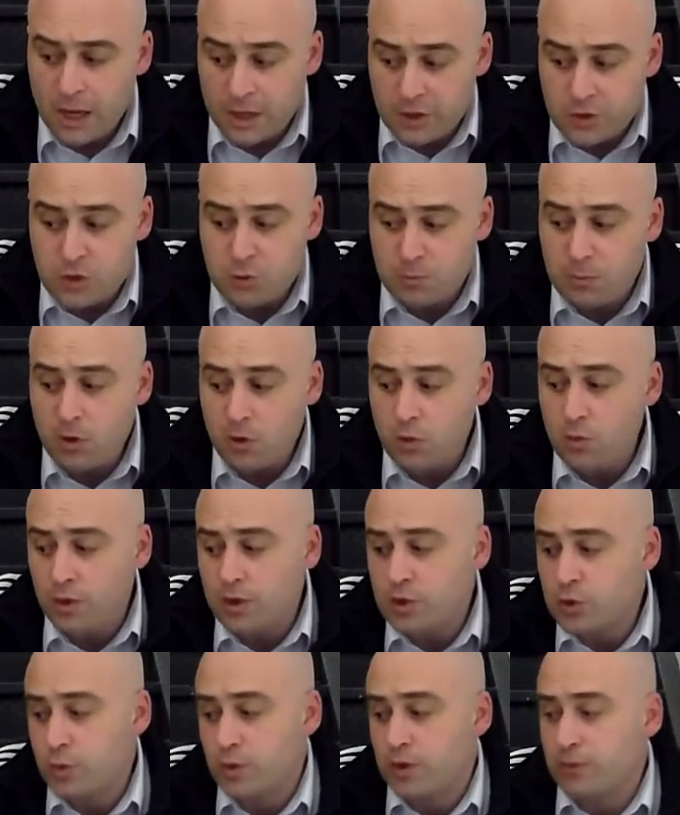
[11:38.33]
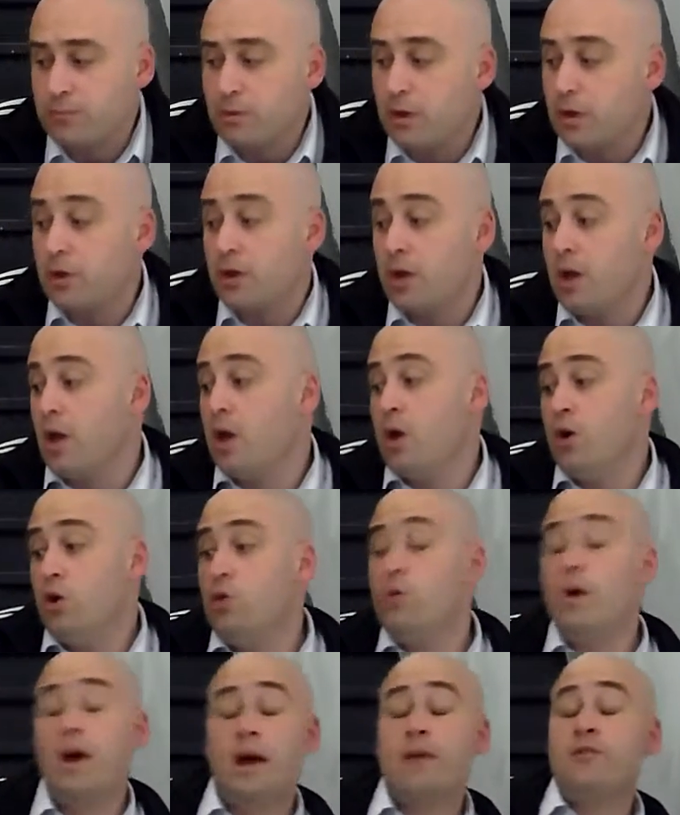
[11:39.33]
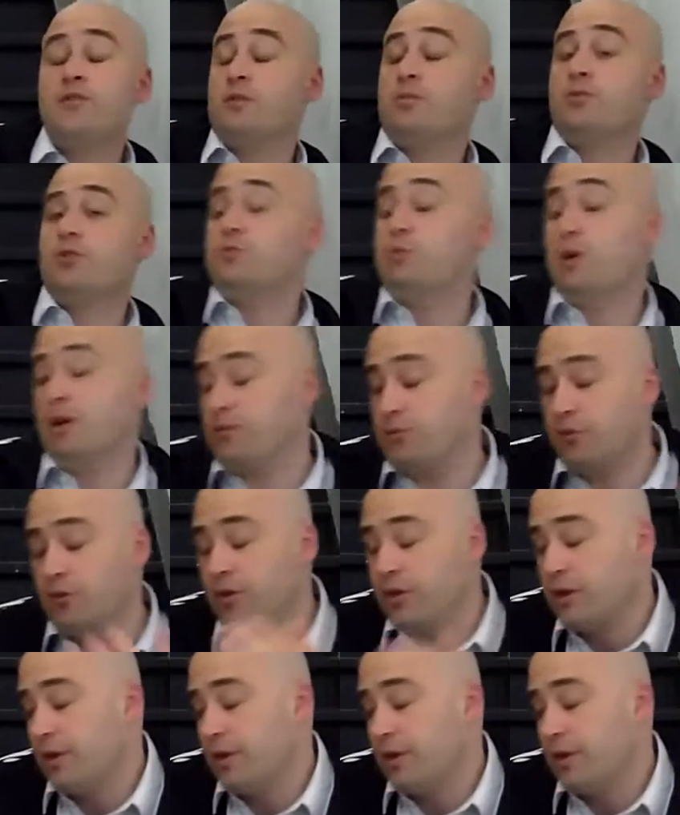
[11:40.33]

I spoke once with a monk who I have some respect for,